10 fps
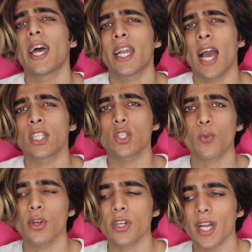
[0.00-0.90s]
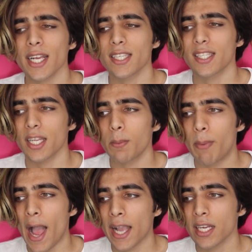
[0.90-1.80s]
and I just wanted to like sit
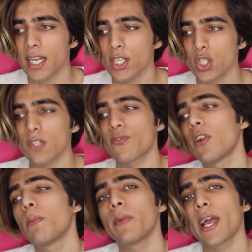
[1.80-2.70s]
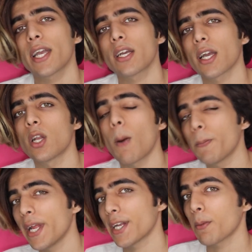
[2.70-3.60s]
back and like just film like an
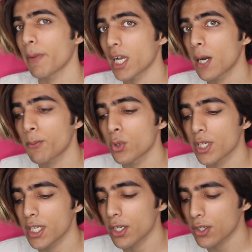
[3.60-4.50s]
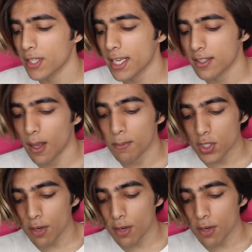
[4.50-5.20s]
updated makeup routine because like some